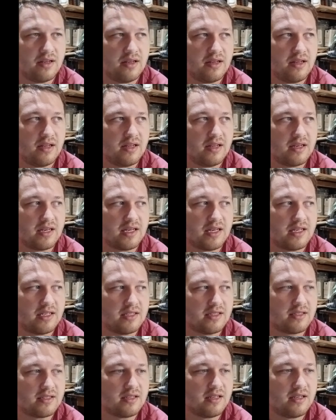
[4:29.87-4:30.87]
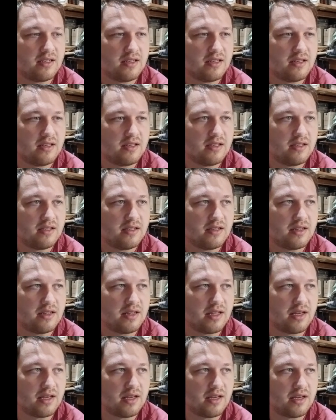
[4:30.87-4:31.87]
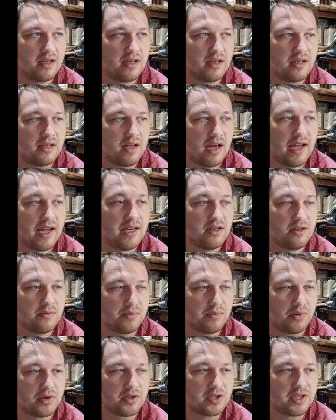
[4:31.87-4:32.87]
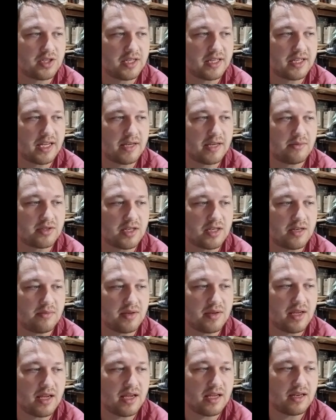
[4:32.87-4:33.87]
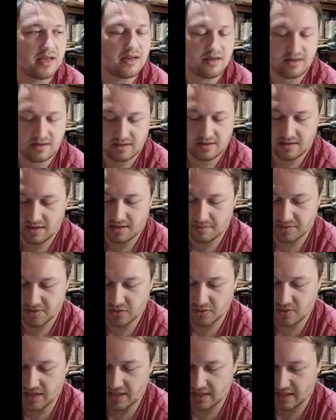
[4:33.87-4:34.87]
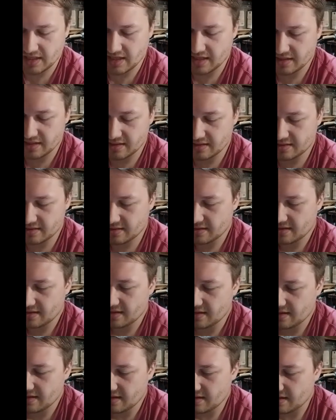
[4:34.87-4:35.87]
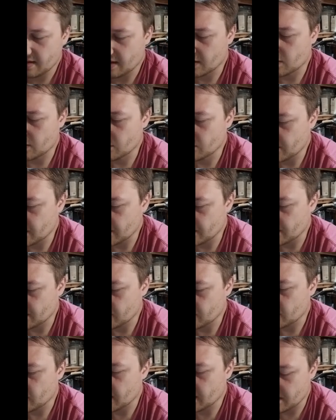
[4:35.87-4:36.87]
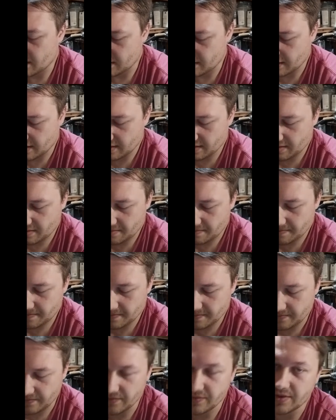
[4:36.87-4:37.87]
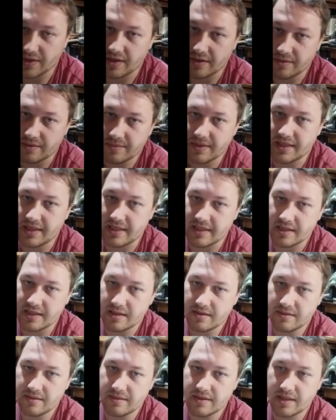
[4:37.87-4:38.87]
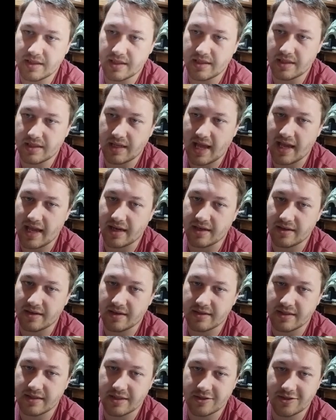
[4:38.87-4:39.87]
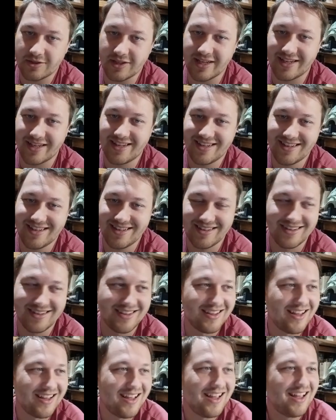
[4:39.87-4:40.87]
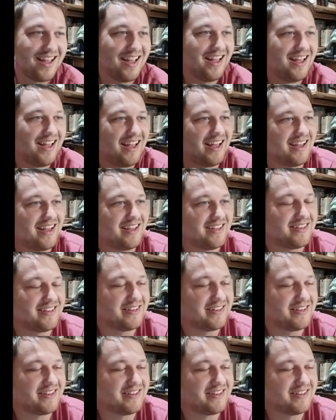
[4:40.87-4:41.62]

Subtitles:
because the idle portion of the game is going to be in the between lands. A Gronter is what I called it, in Latin essentially. And